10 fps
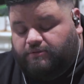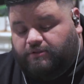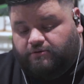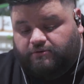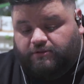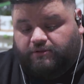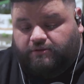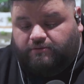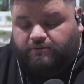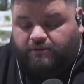The only
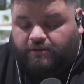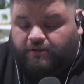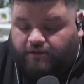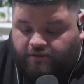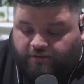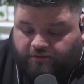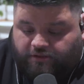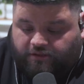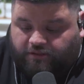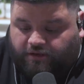
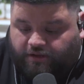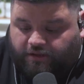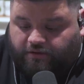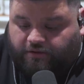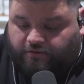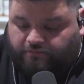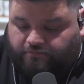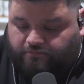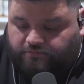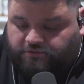thing that I
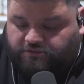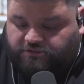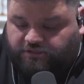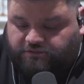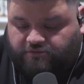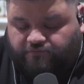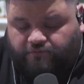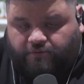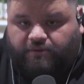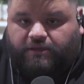suggest
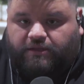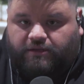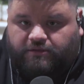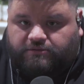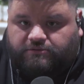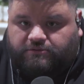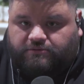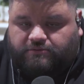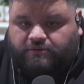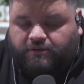from the beginning is to,